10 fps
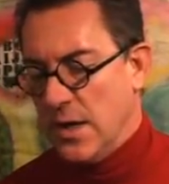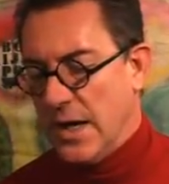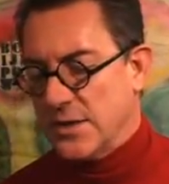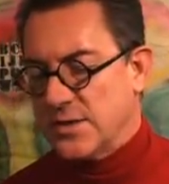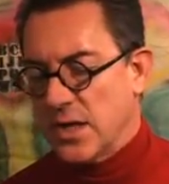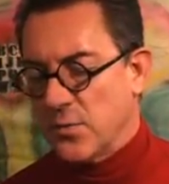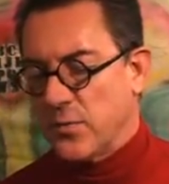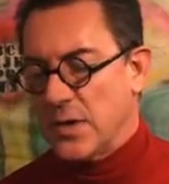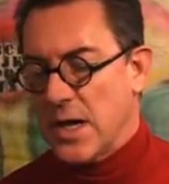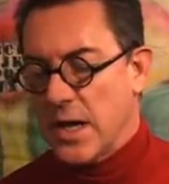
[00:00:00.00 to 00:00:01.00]
and sent
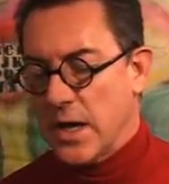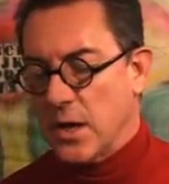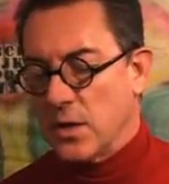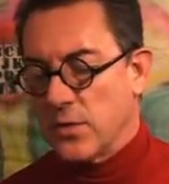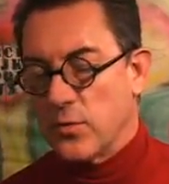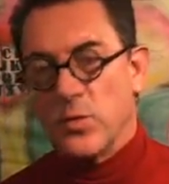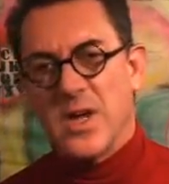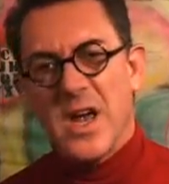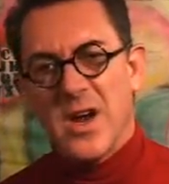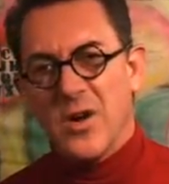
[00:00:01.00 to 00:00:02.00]
flying through
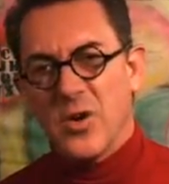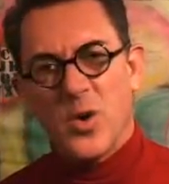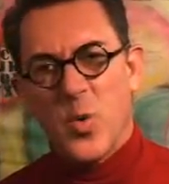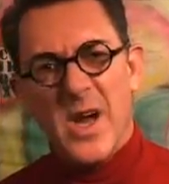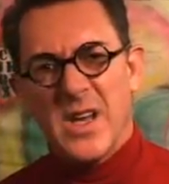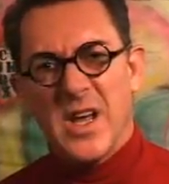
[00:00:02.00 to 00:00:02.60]
the air quite